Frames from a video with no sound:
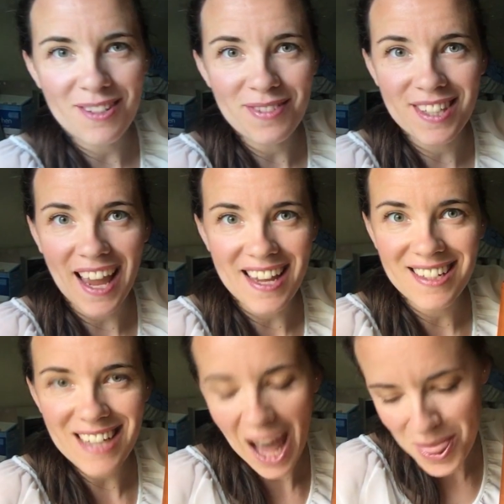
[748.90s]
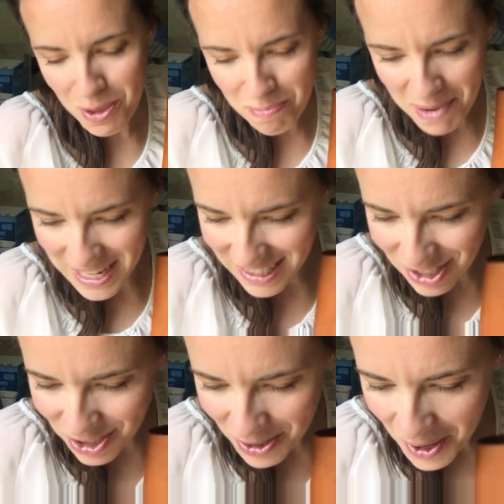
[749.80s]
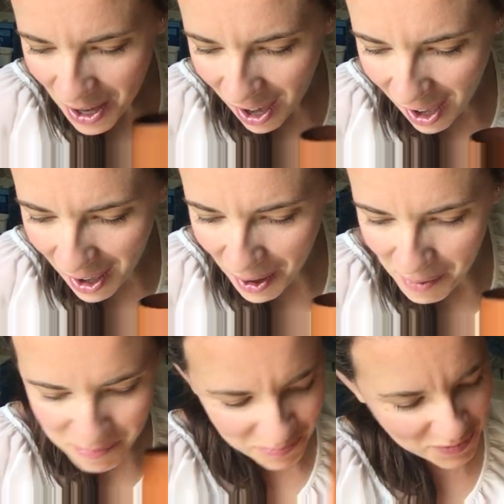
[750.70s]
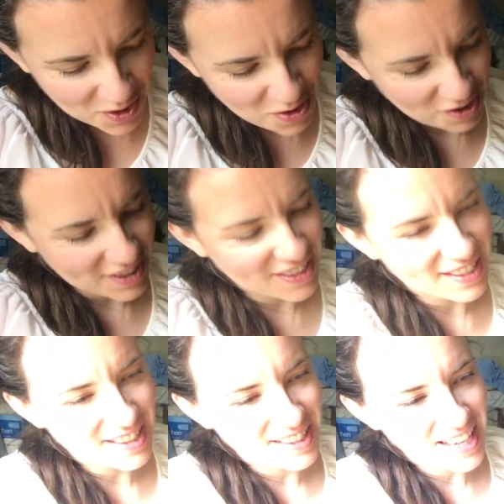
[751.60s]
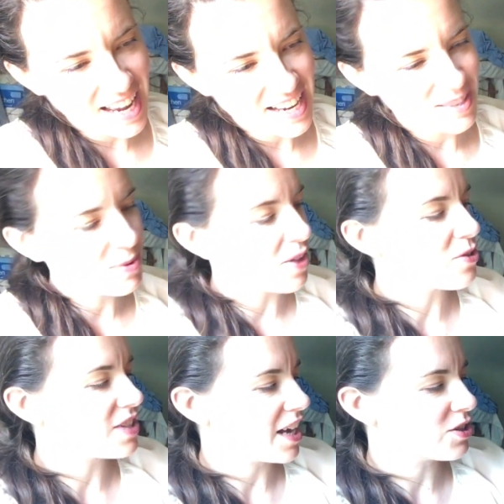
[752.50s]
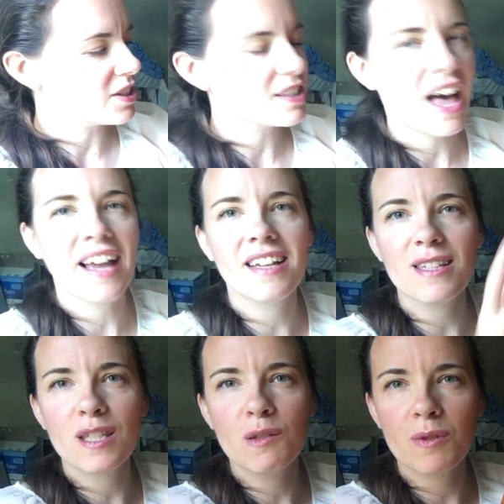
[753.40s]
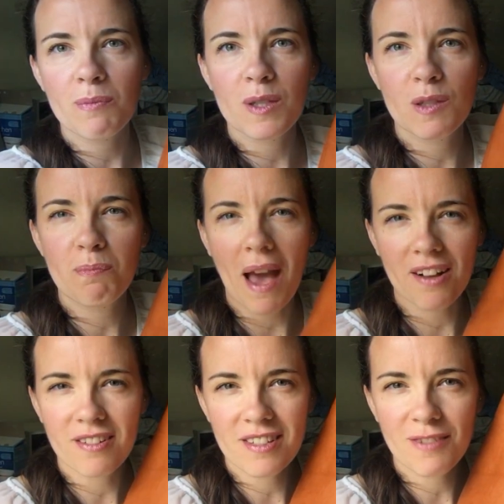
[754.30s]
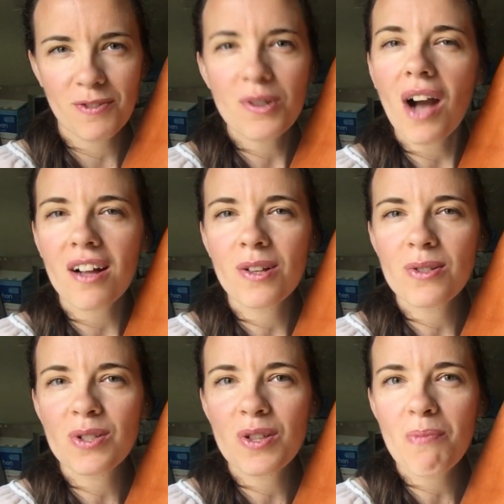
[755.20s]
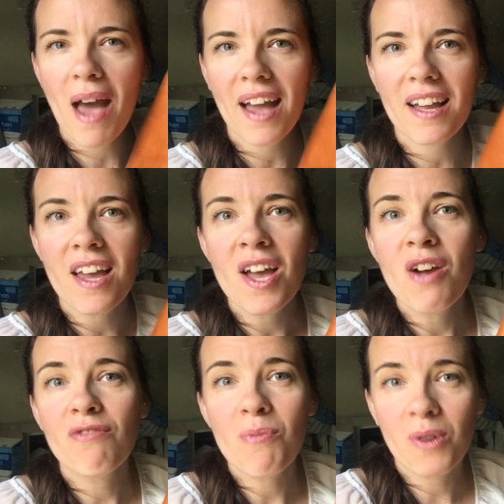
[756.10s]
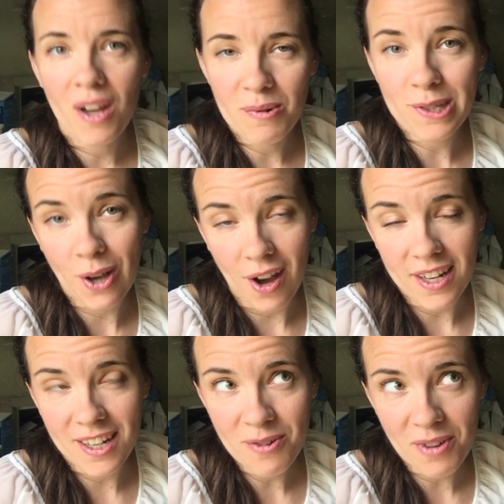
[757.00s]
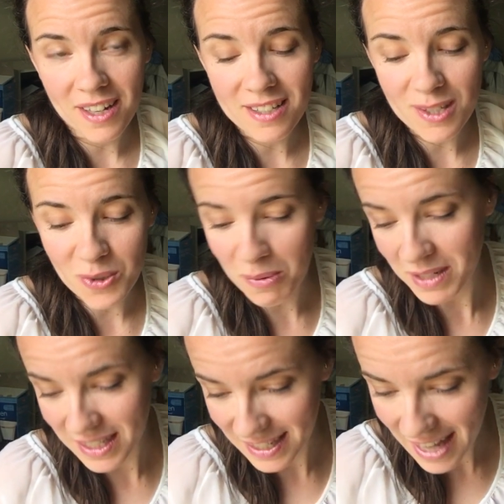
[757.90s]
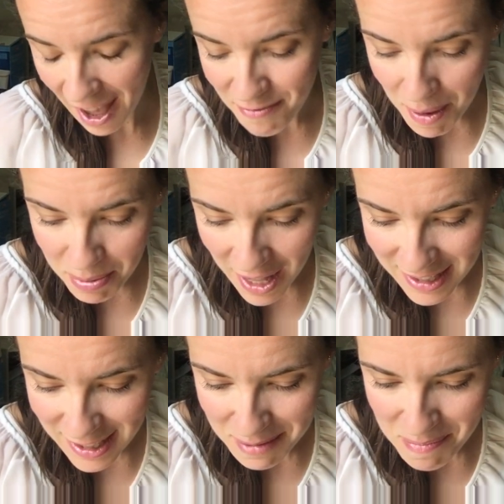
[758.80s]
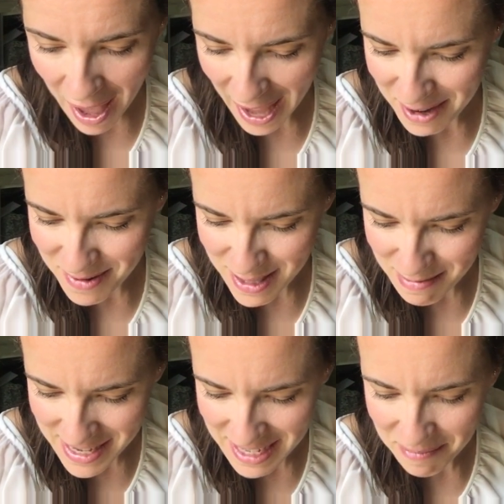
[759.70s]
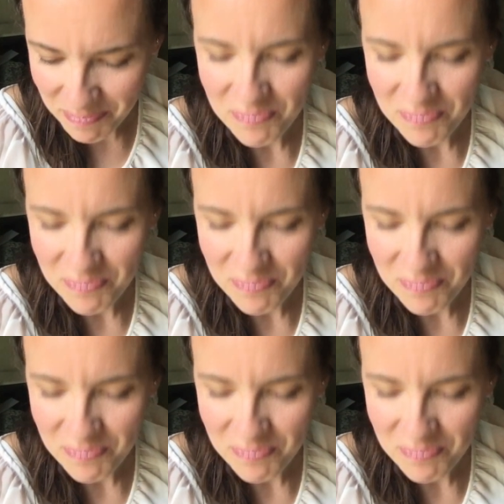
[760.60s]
of sand at the beach. There is a stain. Well, there's actually like some speckles if you got close to the bag from when I was caught in a rainstorm and didn't have my plastic bag with me.